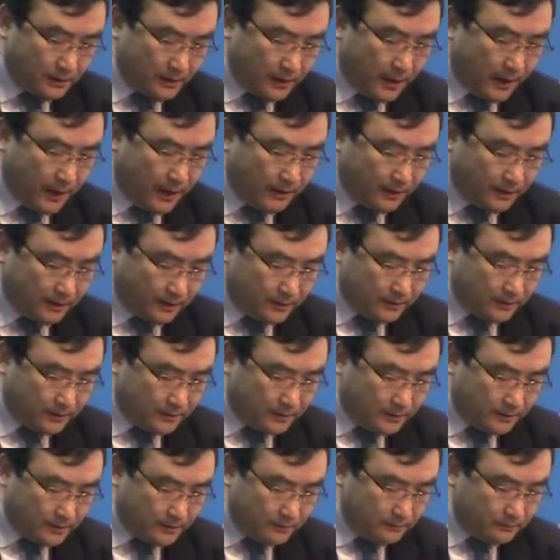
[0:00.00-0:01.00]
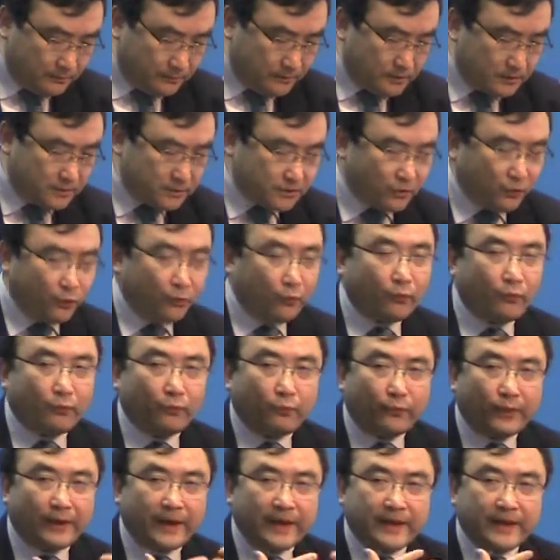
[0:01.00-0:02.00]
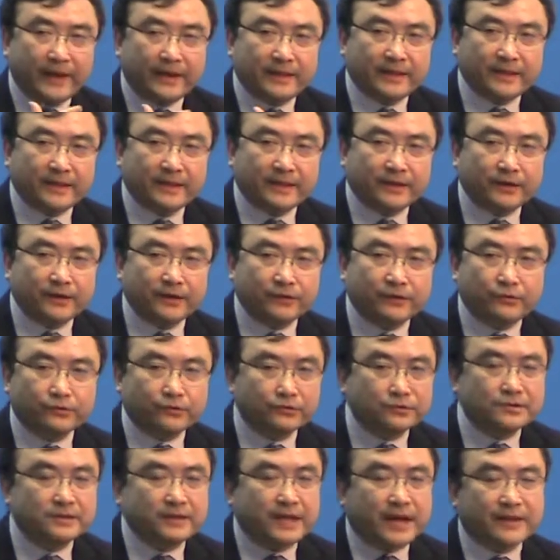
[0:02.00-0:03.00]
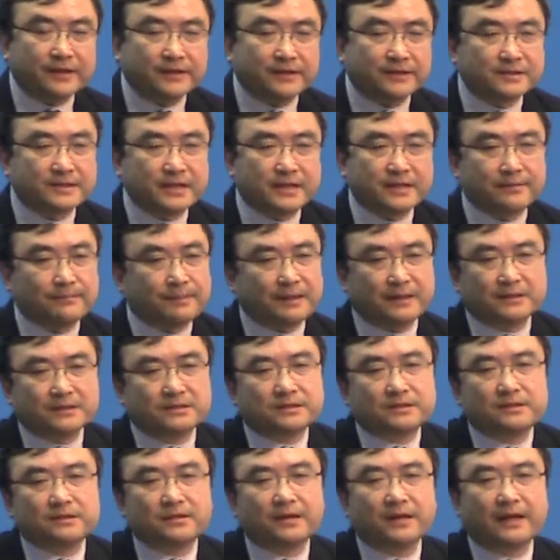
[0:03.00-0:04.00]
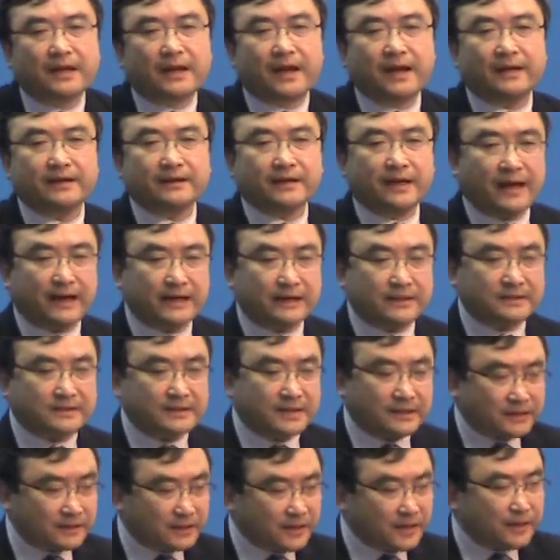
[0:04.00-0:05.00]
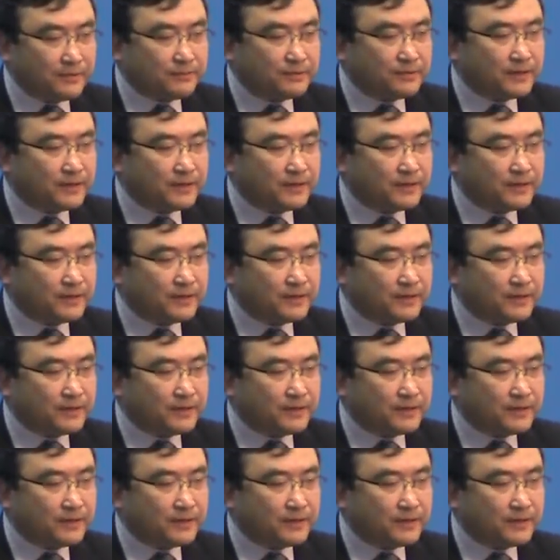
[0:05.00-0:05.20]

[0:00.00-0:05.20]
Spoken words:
And so when those understanding, but certainly I just keep